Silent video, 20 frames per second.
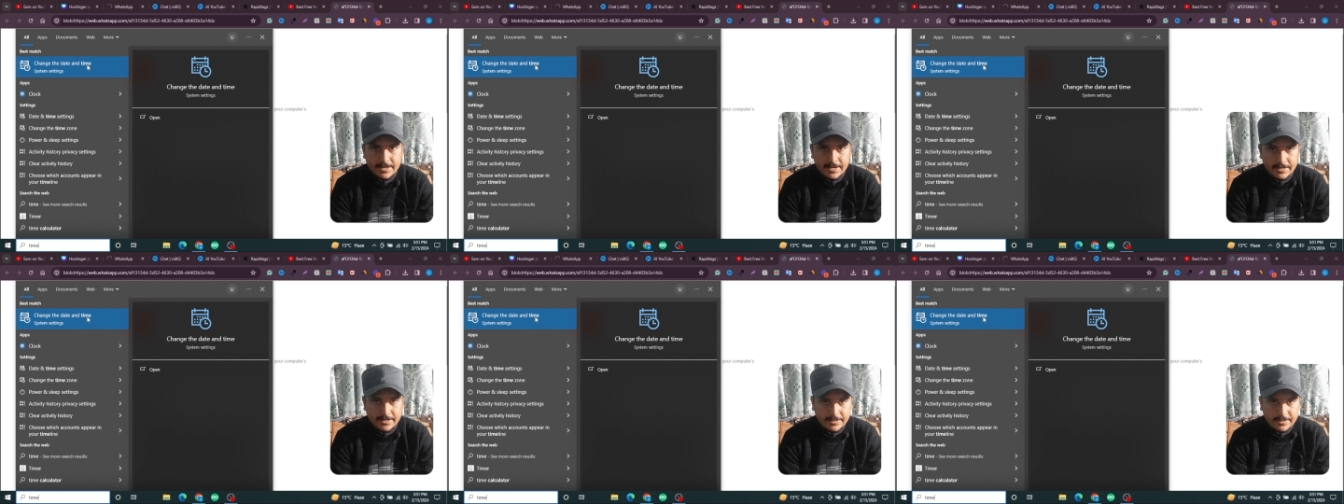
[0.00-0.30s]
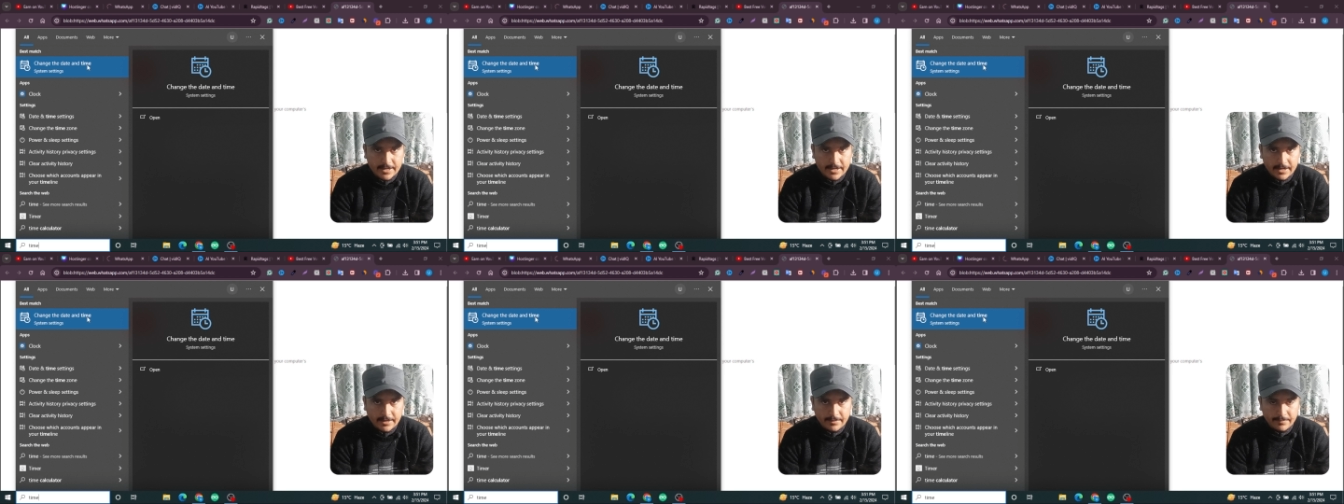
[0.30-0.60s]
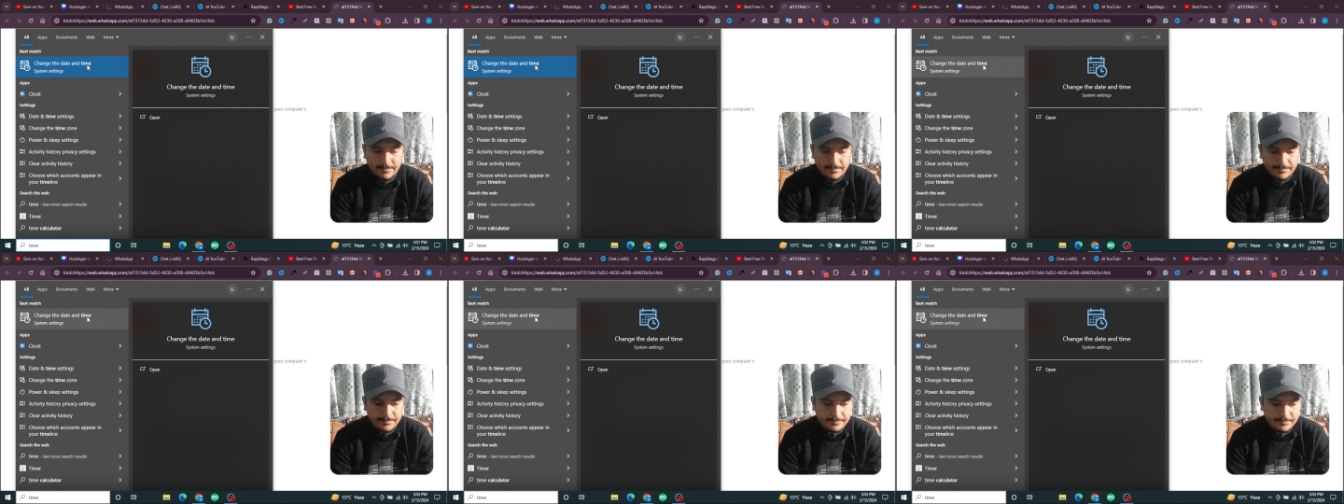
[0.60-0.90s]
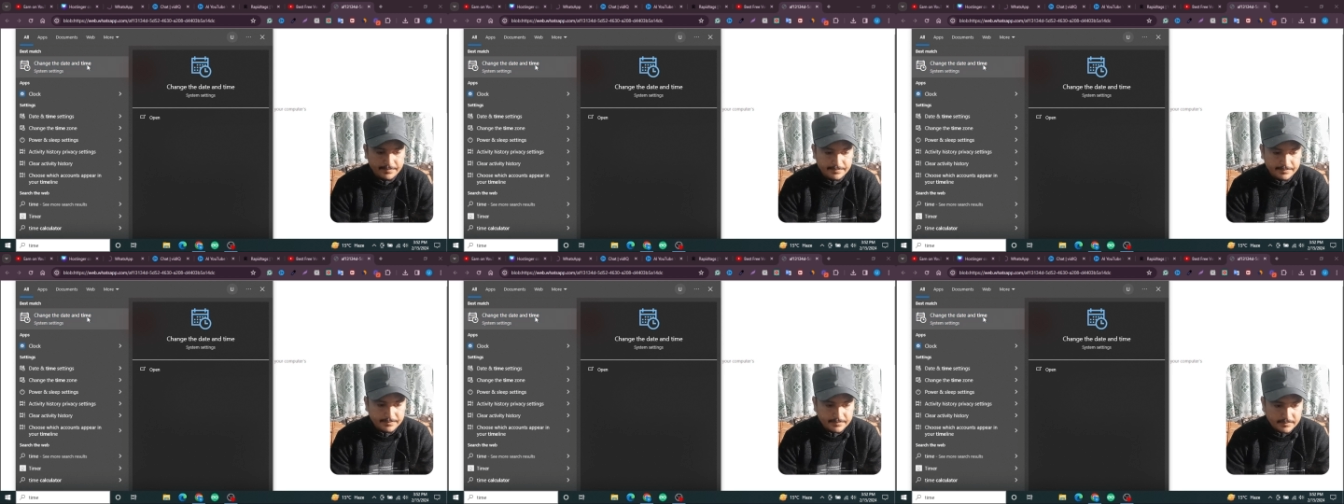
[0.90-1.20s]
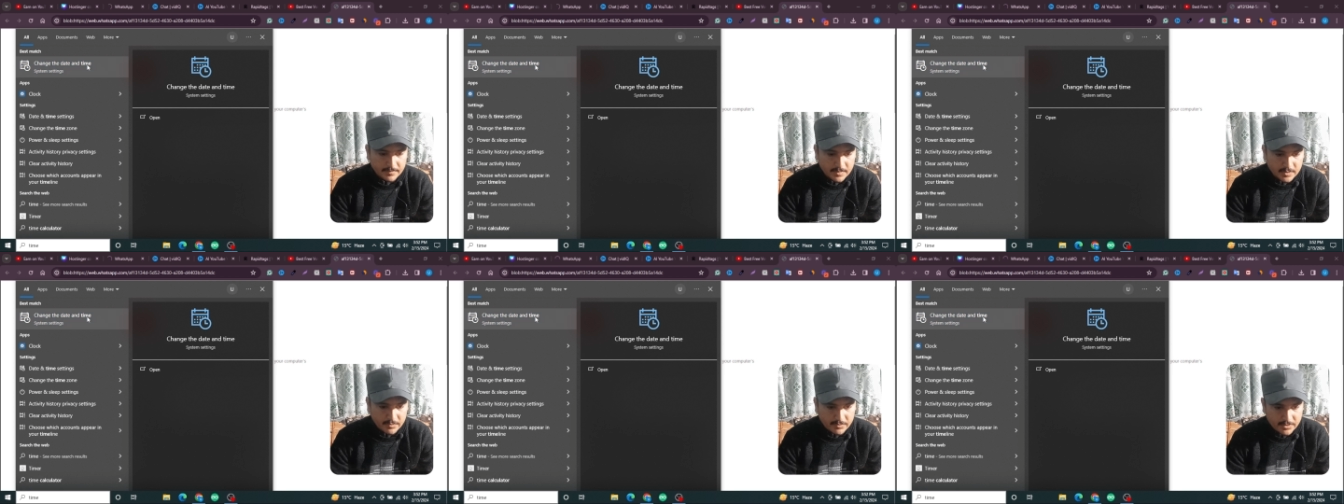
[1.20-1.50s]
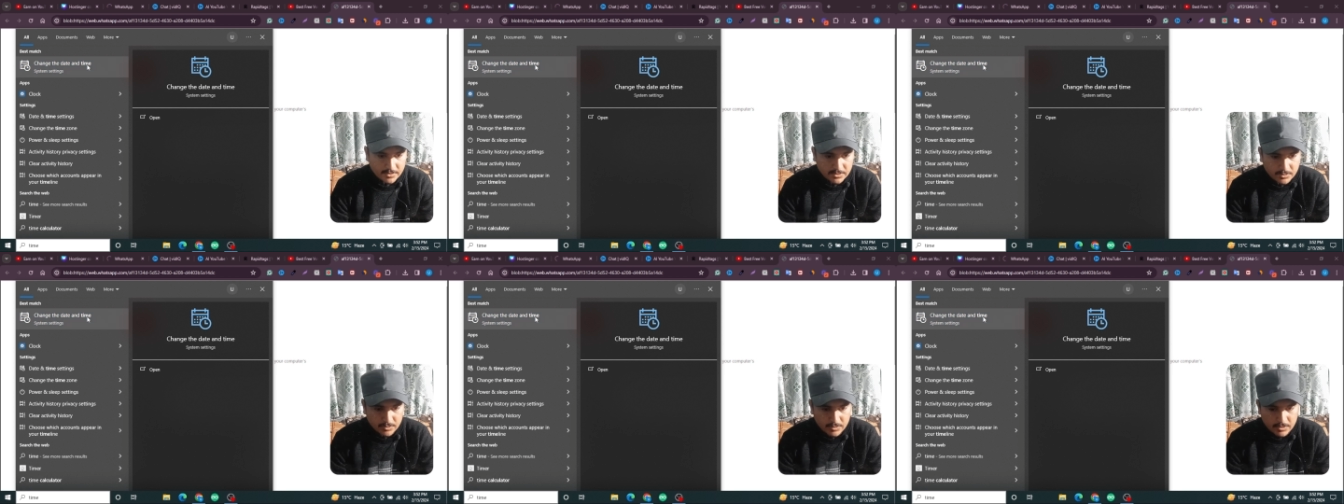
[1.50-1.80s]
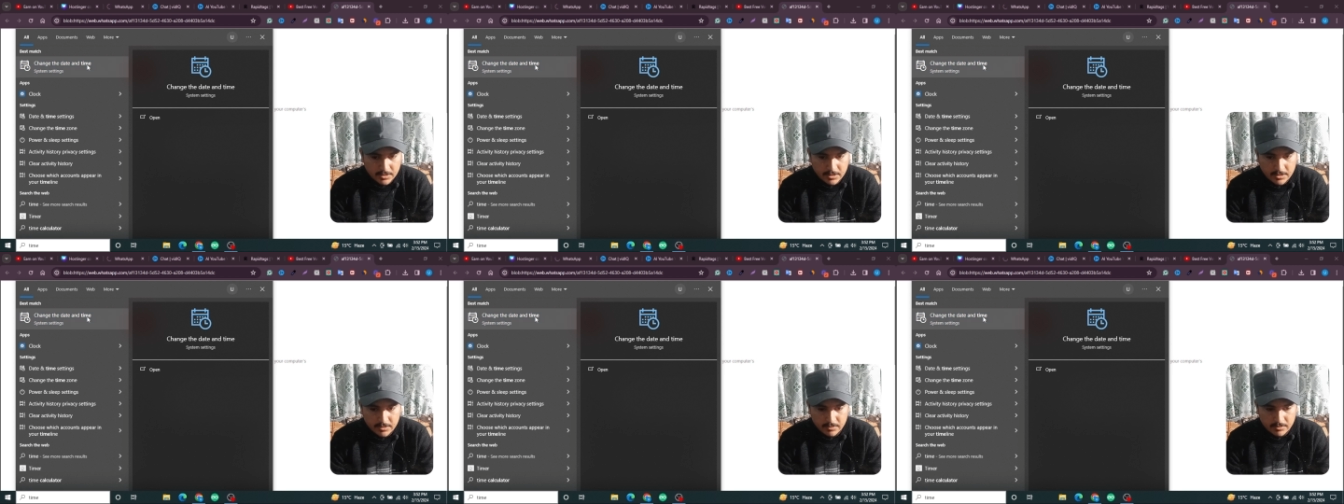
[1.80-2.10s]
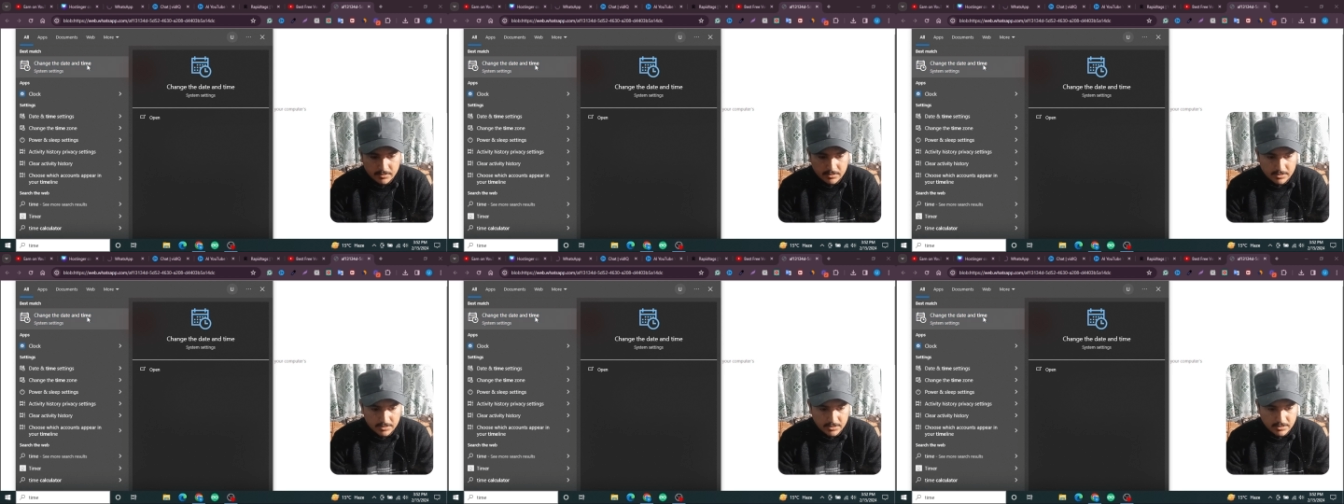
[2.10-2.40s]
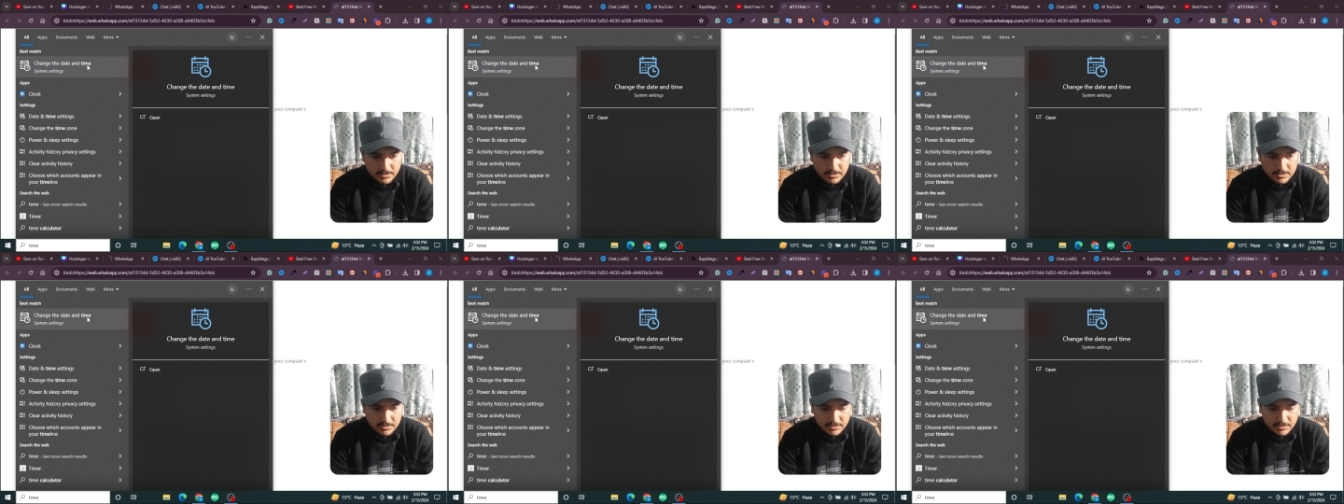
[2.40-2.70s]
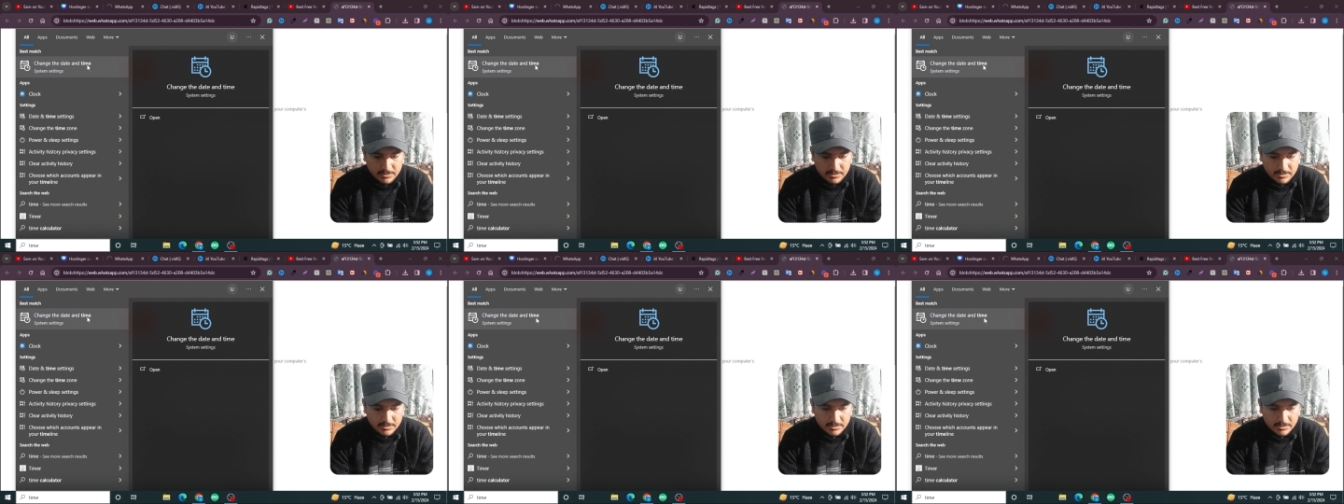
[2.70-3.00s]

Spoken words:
and time. Once you click on this,